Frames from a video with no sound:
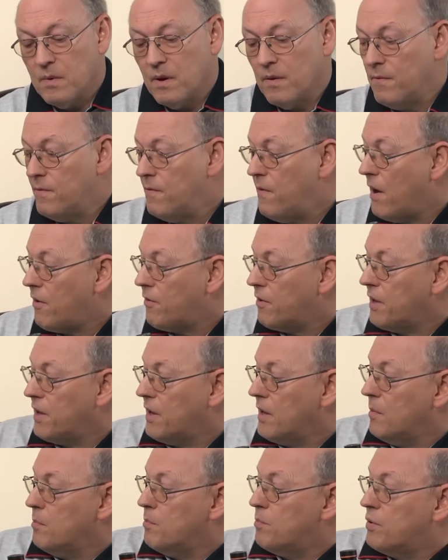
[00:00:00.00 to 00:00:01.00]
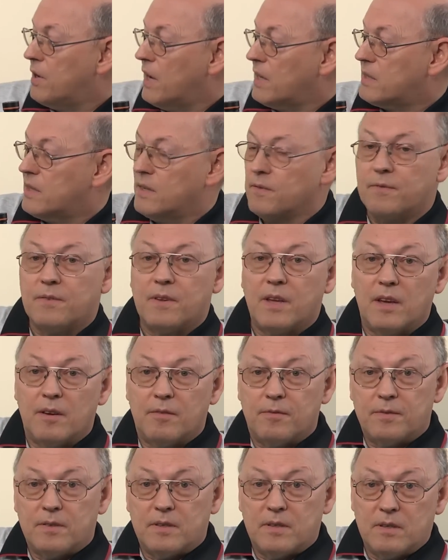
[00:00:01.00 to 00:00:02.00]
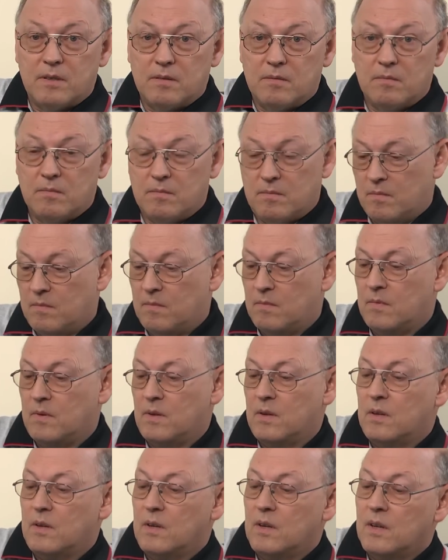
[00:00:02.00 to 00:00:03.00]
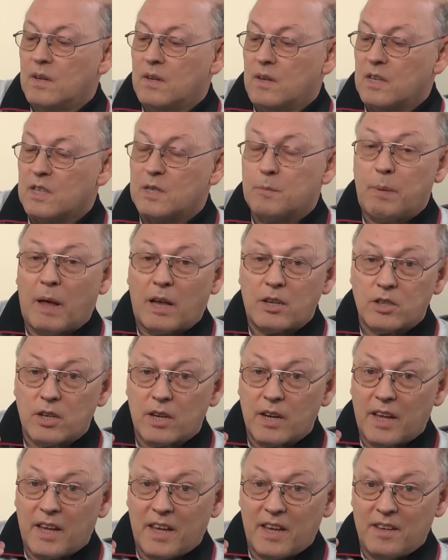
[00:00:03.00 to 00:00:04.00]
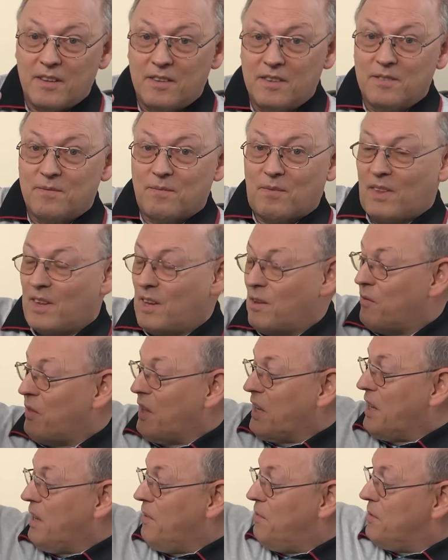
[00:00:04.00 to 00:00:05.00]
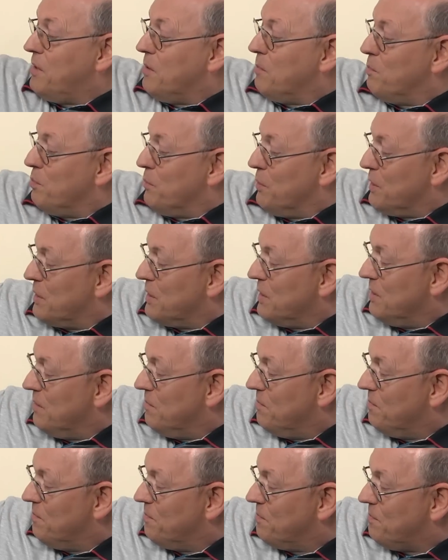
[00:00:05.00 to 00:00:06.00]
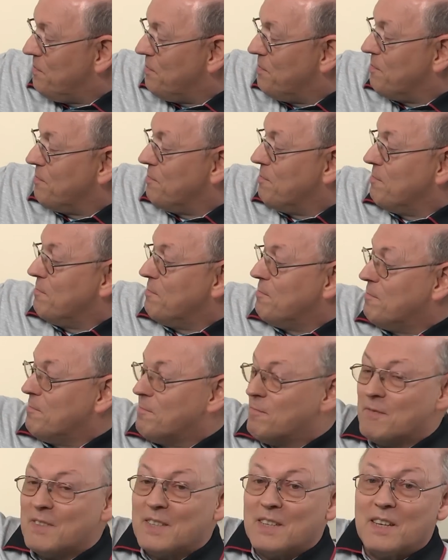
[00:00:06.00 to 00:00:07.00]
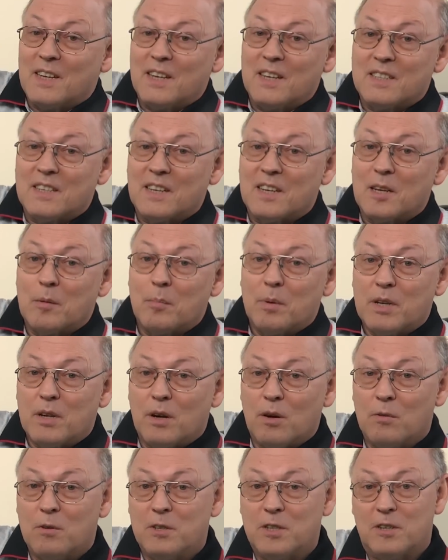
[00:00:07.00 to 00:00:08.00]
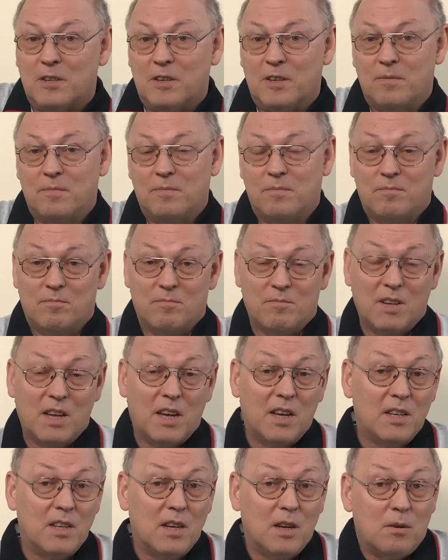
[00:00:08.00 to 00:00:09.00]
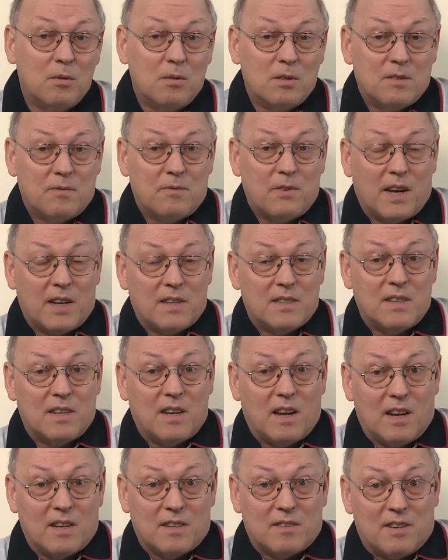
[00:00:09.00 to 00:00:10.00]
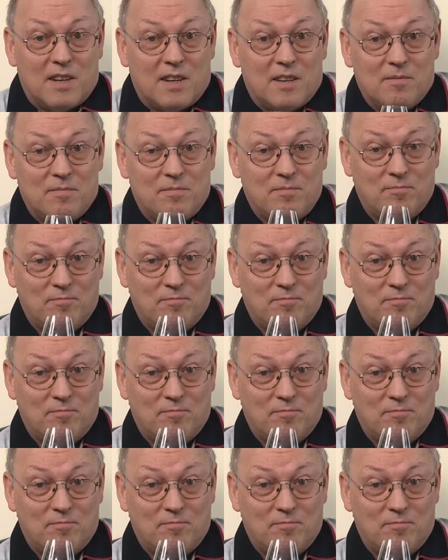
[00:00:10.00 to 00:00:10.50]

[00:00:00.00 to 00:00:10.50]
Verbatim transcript: very impressive gift, especially if the gifted person is a little bit older and knows Frank Sinatra.